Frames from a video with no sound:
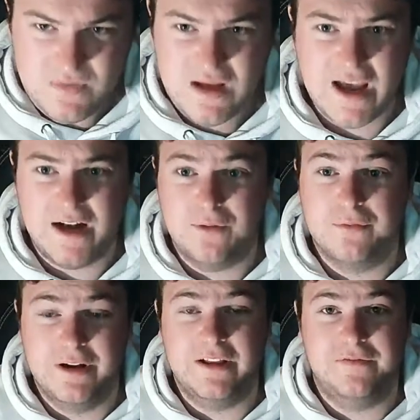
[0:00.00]
and it
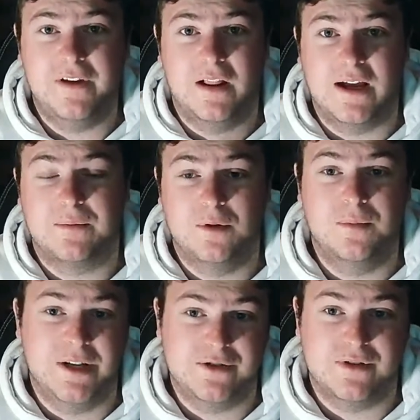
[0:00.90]
really felt like we were
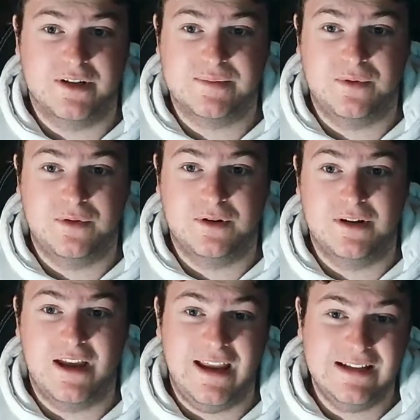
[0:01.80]
being
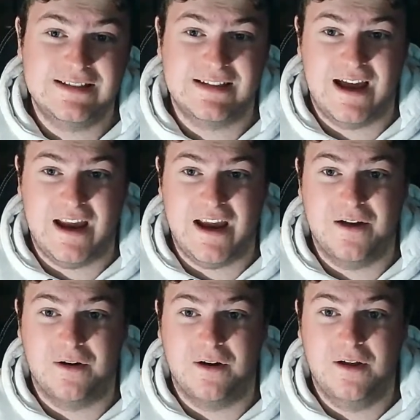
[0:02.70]
transported into that
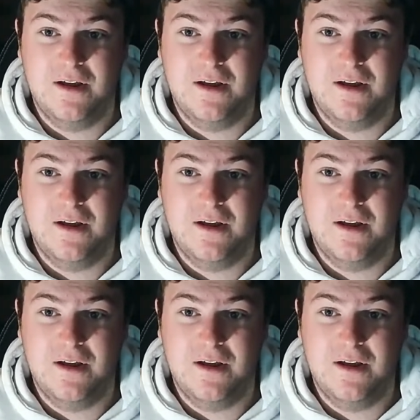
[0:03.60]
era